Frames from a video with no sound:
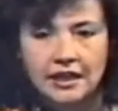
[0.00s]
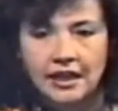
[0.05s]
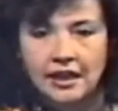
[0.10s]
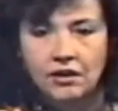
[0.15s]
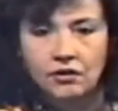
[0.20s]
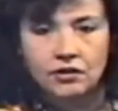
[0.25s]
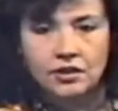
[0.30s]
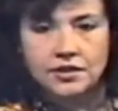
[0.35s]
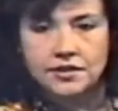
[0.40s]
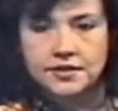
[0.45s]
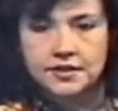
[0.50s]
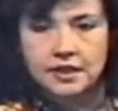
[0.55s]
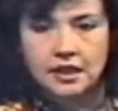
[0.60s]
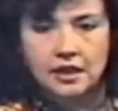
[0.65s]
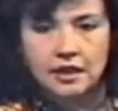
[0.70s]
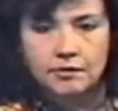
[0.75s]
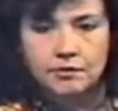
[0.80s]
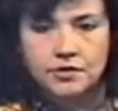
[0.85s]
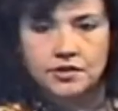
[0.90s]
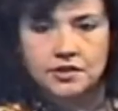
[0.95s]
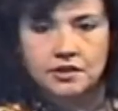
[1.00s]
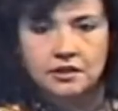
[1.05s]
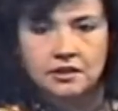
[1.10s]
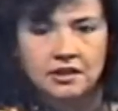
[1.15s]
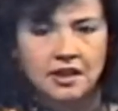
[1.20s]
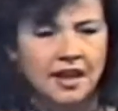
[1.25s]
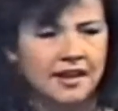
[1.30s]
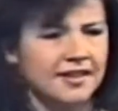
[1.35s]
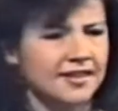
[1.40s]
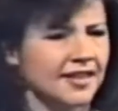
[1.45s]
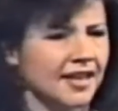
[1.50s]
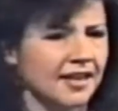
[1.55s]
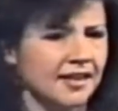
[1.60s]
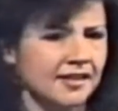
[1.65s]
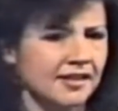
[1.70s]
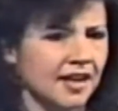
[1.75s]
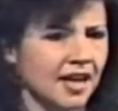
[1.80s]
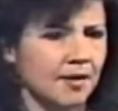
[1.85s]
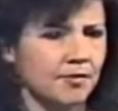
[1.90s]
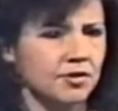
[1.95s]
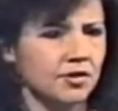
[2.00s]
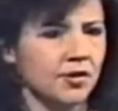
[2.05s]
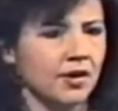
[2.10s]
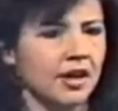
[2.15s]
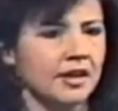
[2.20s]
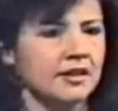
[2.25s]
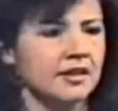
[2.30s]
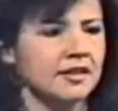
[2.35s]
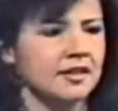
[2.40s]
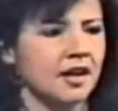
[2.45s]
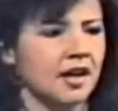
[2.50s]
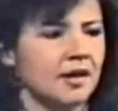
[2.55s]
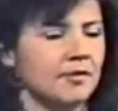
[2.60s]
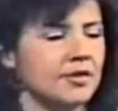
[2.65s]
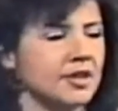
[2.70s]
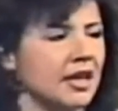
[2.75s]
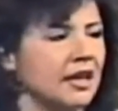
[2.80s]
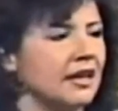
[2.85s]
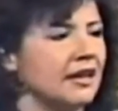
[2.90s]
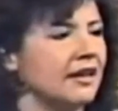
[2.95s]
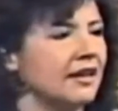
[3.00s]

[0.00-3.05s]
countless times. Not 10 times or 100 times.